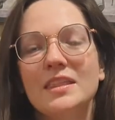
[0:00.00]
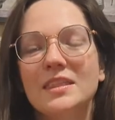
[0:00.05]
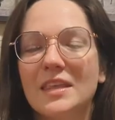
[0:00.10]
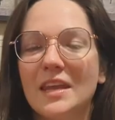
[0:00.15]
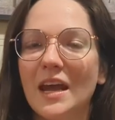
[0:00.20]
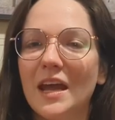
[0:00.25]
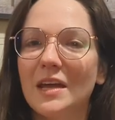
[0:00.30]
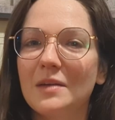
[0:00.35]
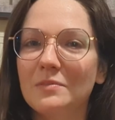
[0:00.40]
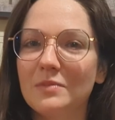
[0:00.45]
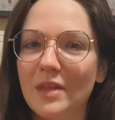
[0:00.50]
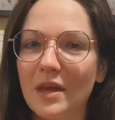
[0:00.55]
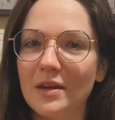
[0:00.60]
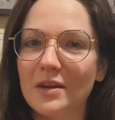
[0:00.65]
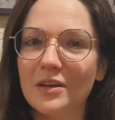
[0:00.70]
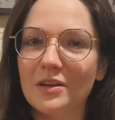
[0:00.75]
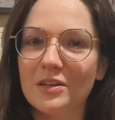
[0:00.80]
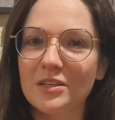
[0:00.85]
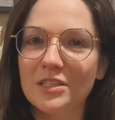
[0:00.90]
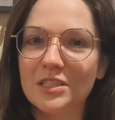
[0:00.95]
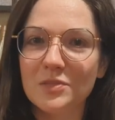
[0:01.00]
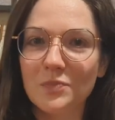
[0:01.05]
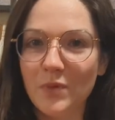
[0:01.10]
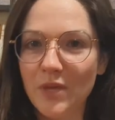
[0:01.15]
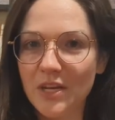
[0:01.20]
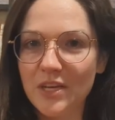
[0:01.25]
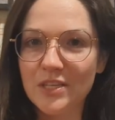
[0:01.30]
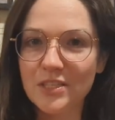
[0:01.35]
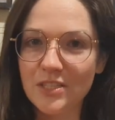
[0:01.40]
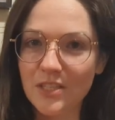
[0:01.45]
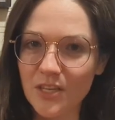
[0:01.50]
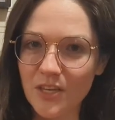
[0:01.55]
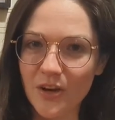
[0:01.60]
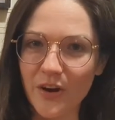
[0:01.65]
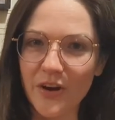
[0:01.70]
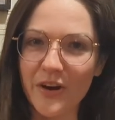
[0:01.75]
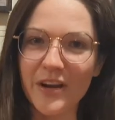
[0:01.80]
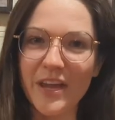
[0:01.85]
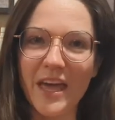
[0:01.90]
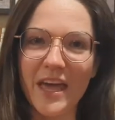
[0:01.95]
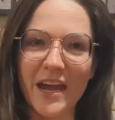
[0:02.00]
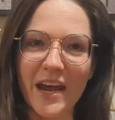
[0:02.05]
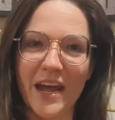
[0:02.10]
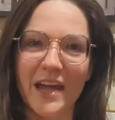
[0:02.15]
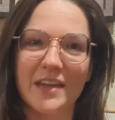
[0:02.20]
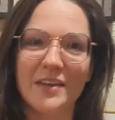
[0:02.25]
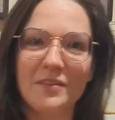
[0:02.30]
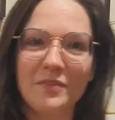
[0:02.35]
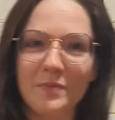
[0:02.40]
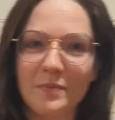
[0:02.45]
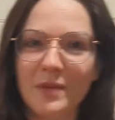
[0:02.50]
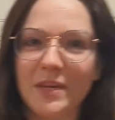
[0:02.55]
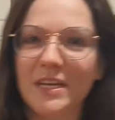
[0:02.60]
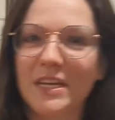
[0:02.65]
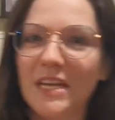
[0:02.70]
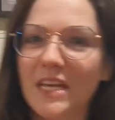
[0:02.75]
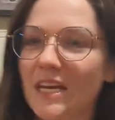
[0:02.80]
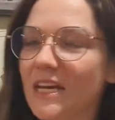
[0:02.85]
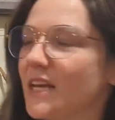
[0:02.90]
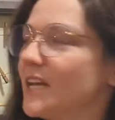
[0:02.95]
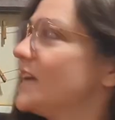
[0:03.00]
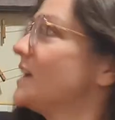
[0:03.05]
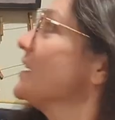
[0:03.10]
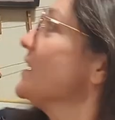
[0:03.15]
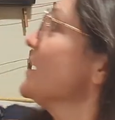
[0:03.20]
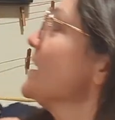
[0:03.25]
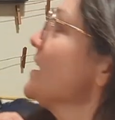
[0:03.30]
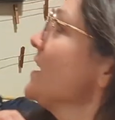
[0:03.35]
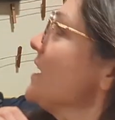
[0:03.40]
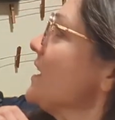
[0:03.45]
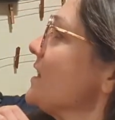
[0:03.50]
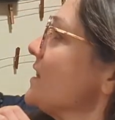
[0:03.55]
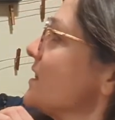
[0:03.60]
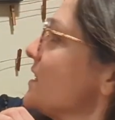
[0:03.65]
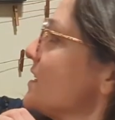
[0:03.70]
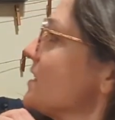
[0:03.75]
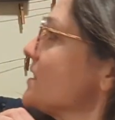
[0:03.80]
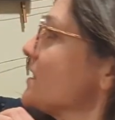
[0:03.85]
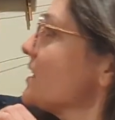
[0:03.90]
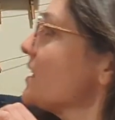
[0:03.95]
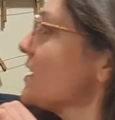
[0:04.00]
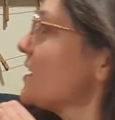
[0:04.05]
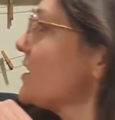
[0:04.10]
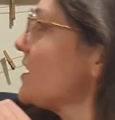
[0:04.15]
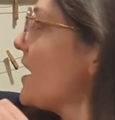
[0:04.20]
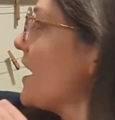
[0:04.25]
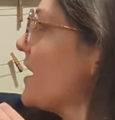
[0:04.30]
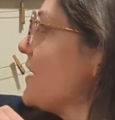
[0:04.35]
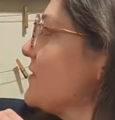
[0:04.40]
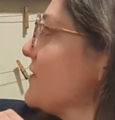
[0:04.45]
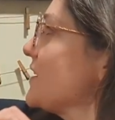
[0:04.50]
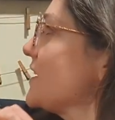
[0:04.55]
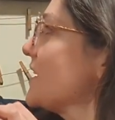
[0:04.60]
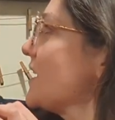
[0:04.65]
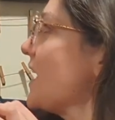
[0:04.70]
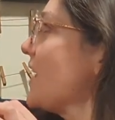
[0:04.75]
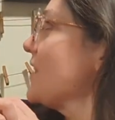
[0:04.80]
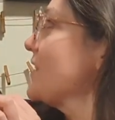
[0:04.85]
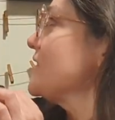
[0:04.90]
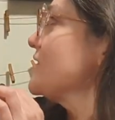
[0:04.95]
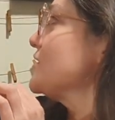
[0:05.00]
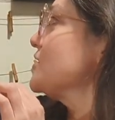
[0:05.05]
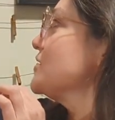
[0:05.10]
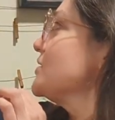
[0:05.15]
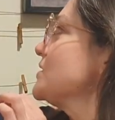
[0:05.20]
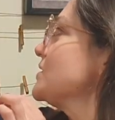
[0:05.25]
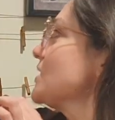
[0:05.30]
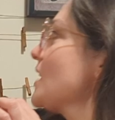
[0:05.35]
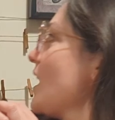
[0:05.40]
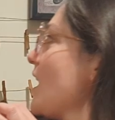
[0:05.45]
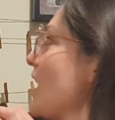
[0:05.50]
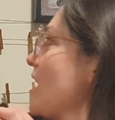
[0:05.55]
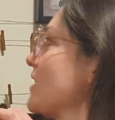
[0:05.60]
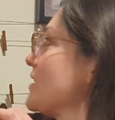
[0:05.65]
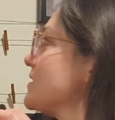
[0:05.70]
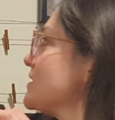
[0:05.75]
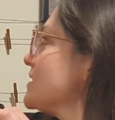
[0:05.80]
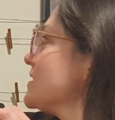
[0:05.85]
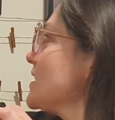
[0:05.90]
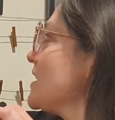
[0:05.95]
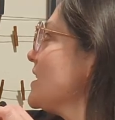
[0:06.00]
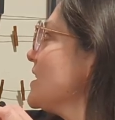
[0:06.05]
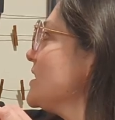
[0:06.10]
that I am then going to spin into yarn, and I have been knitting these little Advent Calendar socks